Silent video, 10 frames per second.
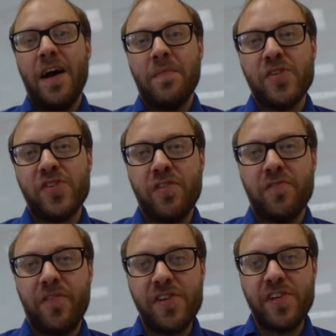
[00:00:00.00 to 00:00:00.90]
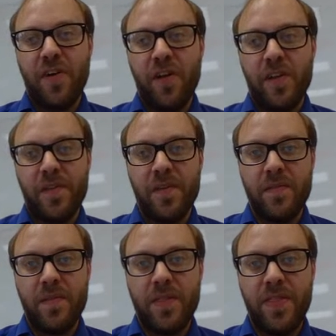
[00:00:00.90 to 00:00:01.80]
So, first of all,
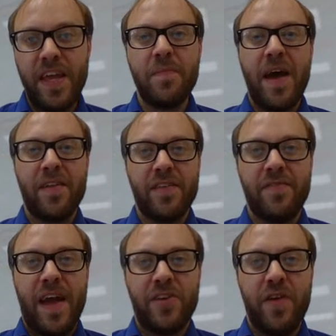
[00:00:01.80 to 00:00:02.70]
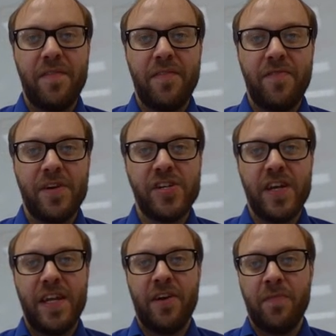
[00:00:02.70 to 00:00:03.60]
think about the fact you have a function
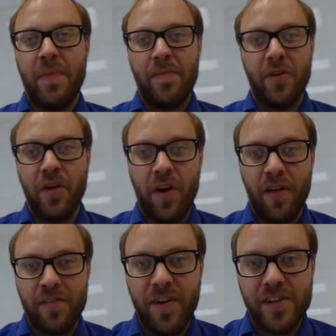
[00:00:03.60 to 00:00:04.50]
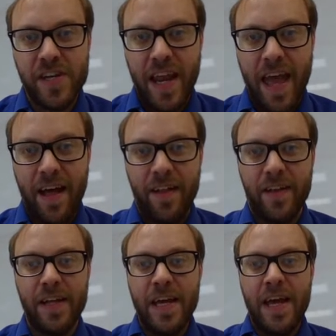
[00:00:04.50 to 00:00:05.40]
here, maybe you could call it function
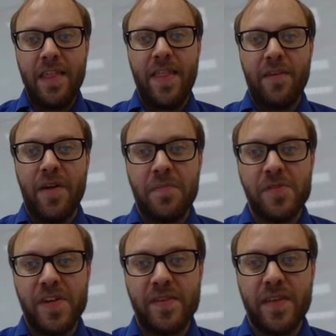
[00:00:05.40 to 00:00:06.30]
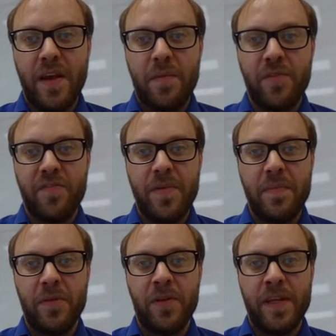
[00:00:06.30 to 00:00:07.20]
L, that represents the number of
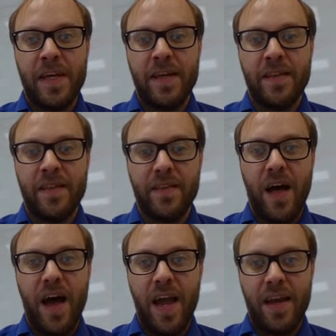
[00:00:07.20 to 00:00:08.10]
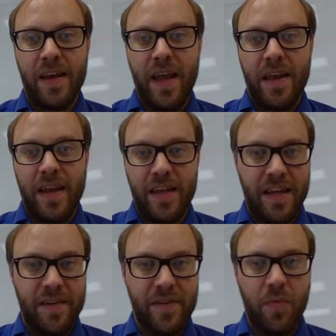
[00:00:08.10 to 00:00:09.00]
people in the line at any
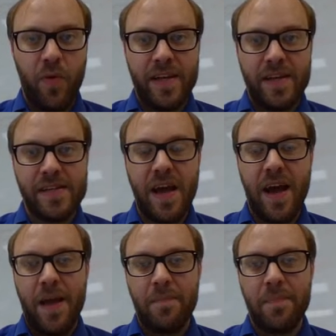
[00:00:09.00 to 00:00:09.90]
given point in time.